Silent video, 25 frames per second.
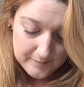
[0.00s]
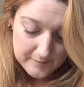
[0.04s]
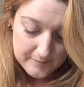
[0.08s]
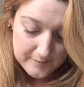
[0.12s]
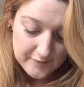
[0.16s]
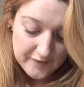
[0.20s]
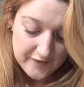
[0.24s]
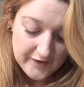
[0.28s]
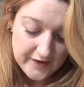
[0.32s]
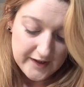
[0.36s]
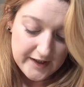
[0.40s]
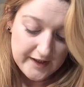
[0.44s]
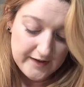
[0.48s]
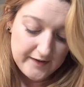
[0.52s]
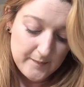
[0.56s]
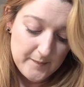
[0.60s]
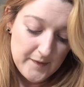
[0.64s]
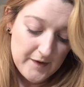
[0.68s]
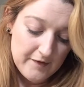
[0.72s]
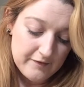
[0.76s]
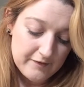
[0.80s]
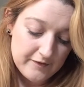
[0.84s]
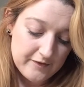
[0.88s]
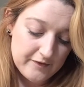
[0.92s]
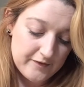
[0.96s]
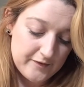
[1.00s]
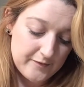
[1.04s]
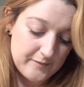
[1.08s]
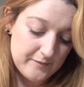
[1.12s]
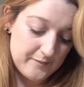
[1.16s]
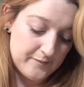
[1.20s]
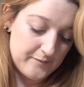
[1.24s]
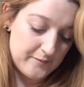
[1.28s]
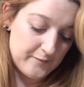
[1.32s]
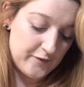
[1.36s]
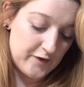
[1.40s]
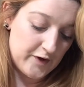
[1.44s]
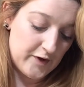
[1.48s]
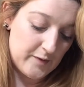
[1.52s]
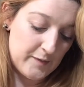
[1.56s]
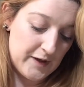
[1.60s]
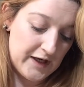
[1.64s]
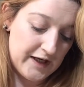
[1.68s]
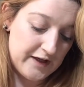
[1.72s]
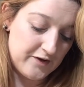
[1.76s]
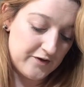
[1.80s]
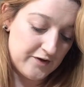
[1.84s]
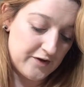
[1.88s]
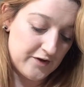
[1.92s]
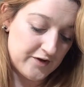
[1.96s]
For this month, for the
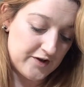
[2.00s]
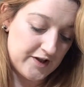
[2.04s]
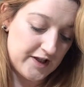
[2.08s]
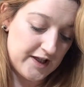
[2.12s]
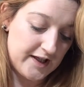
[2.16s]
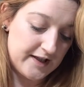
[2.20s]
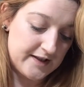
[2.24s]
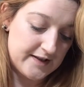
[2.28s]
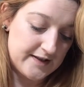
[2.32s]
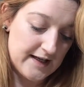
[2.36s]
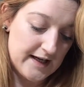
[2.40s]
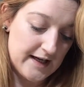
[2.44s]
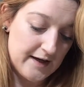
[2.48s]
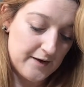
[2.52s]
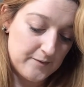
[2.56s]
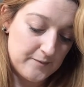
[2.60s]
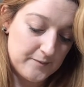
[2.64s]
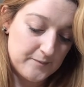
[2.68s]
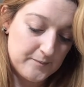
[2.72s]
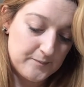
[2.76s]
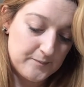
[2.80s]
patriotic sale.